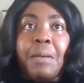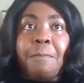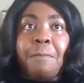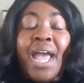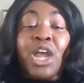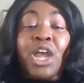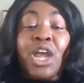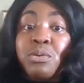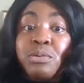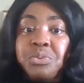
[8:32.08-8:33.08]
my
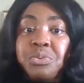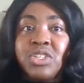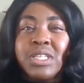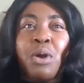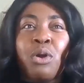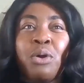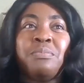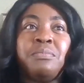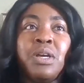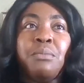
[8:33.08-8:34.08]
commute, which is probably
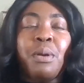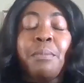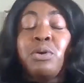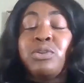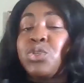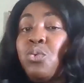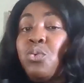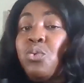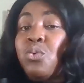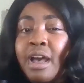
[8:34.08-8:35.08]
about
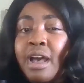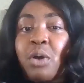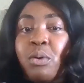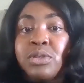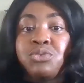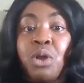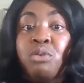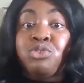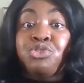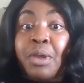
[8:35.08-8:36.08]
2.5 hours
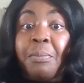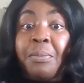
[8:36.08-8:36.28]
round trip.